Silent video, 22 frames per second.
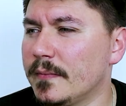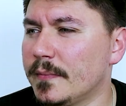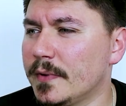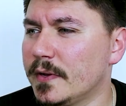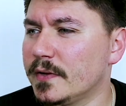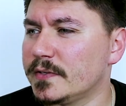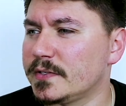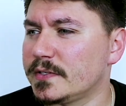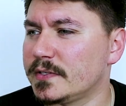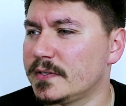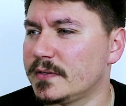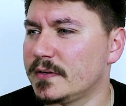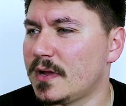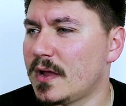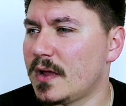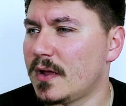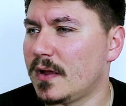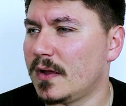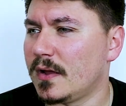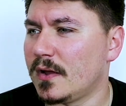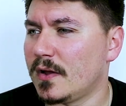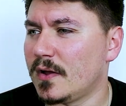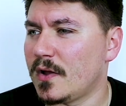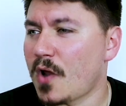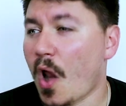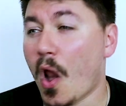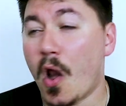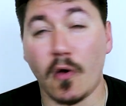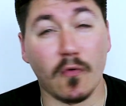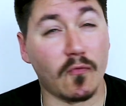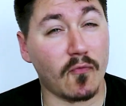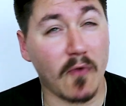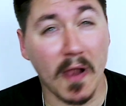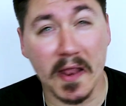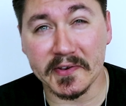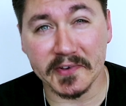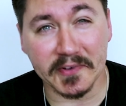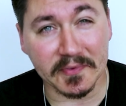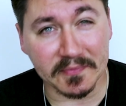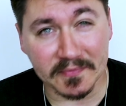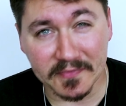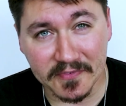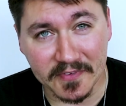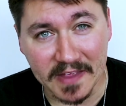The most
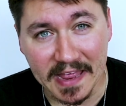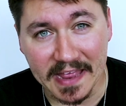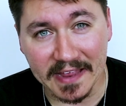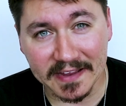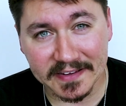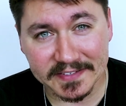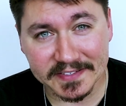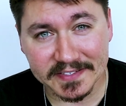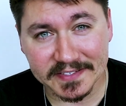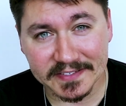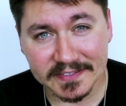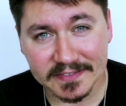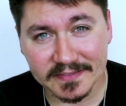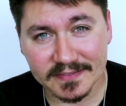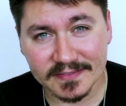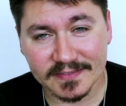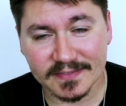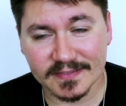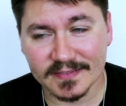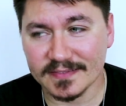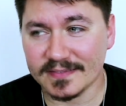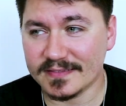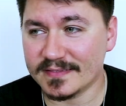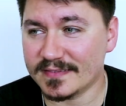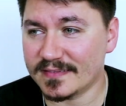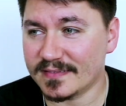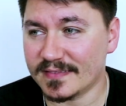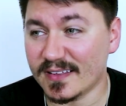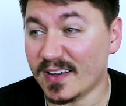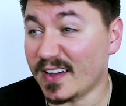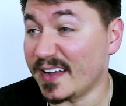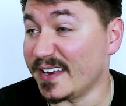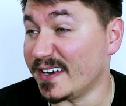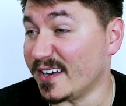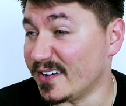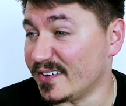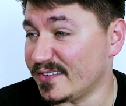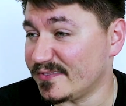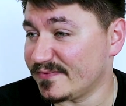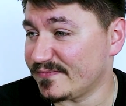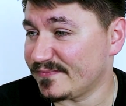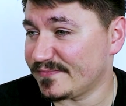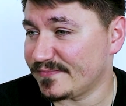random fact that I know.